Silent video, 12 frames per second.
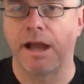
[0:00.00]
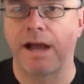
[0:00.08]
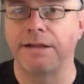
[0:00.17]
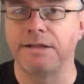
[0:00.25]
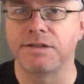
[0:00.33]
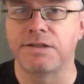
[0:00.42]

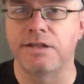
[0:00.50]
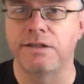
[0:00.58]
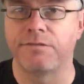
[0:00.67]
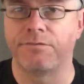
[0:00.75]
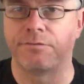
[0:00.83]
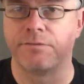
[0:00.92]
I didn't see
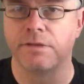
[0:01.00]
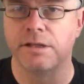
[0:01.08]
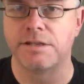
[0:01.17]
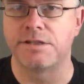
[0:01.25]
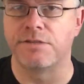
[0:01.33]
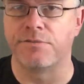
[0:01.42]
it
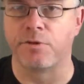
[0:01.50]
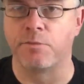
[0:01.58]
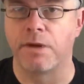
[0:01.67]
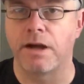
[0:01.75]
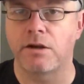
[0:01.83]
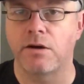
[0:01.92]
listed for
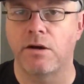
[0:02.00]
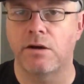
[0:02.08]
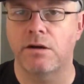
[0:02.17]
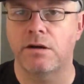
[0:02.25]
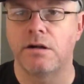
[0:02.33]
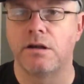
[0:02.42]
my
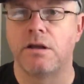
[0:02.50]
car,